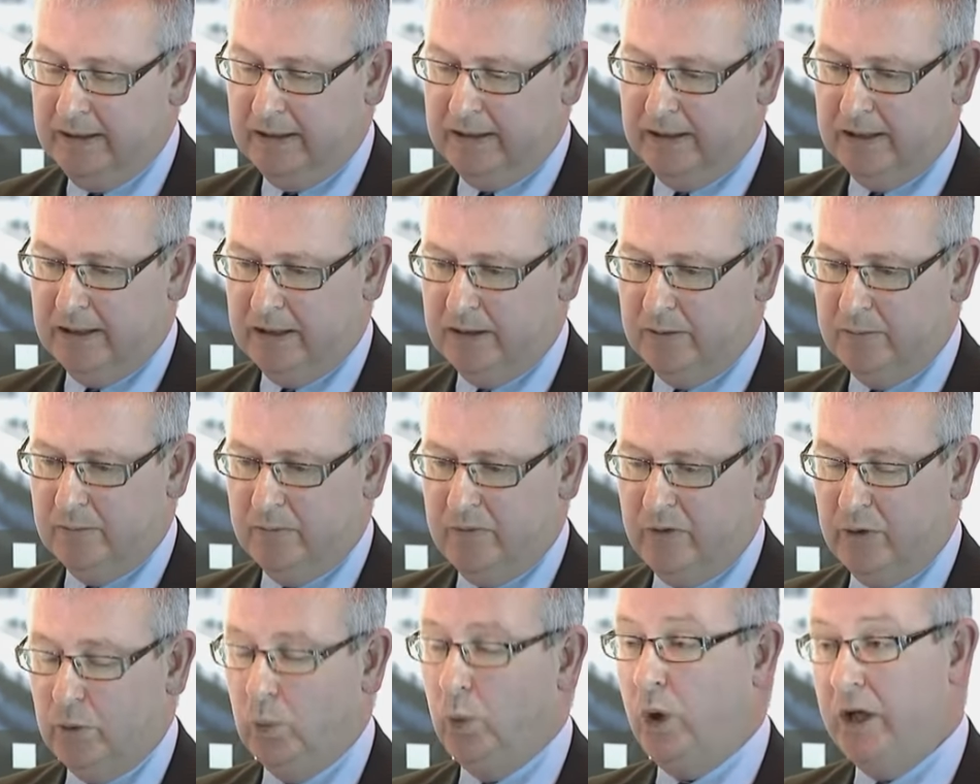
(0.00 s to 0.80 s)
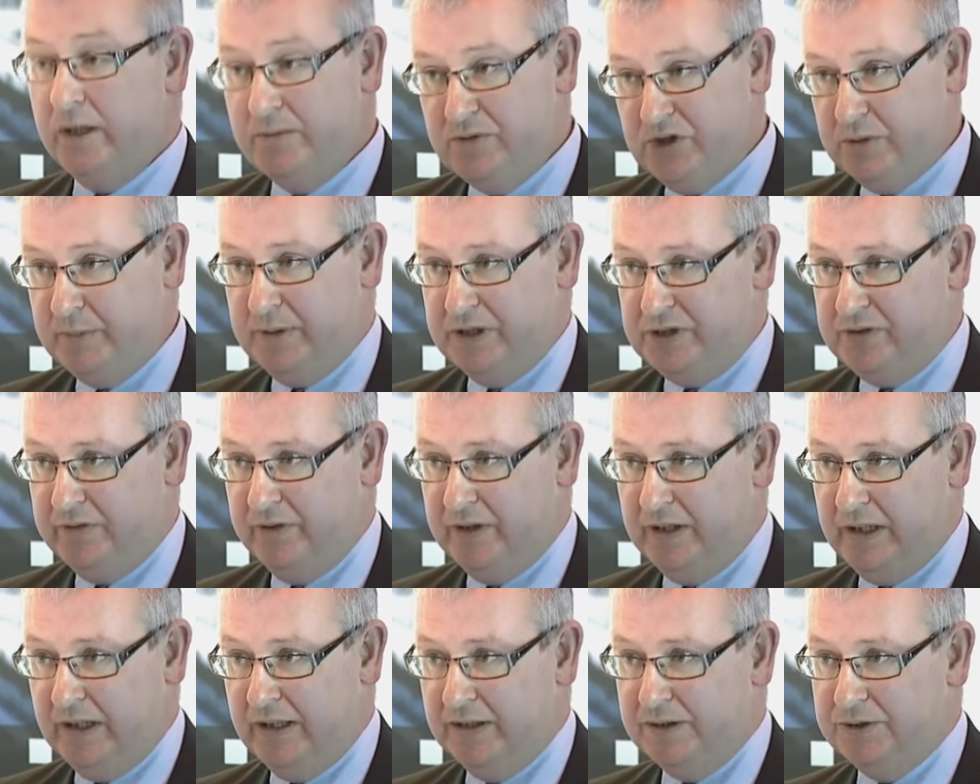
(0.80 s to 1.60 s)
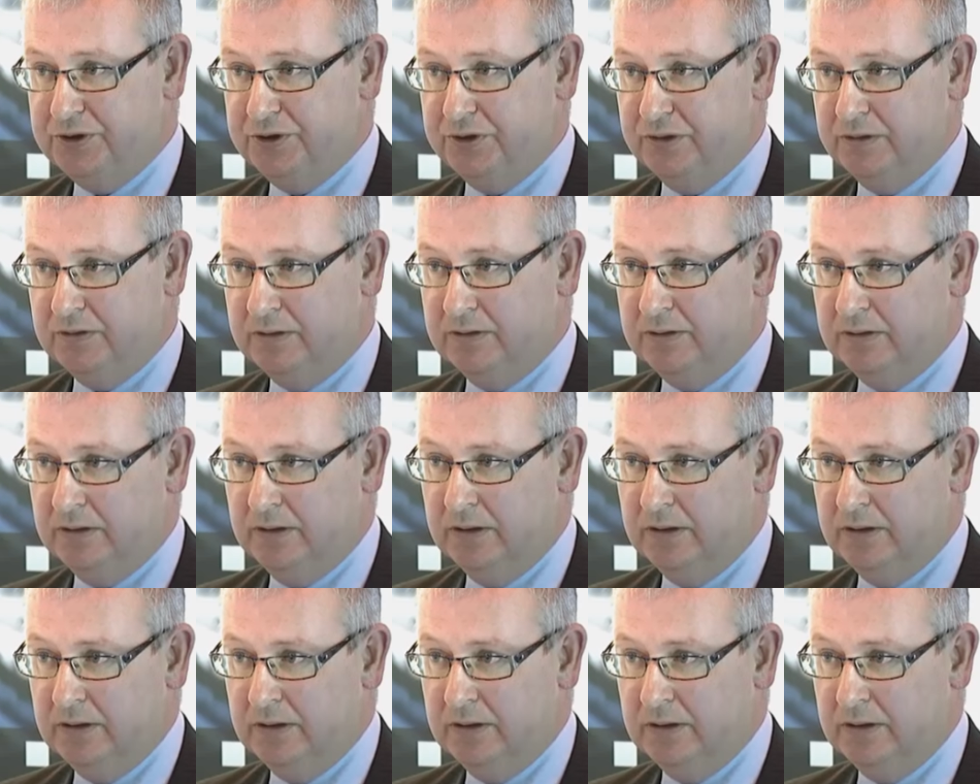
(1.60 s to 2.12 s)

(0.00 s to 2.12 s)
The Wimes specification,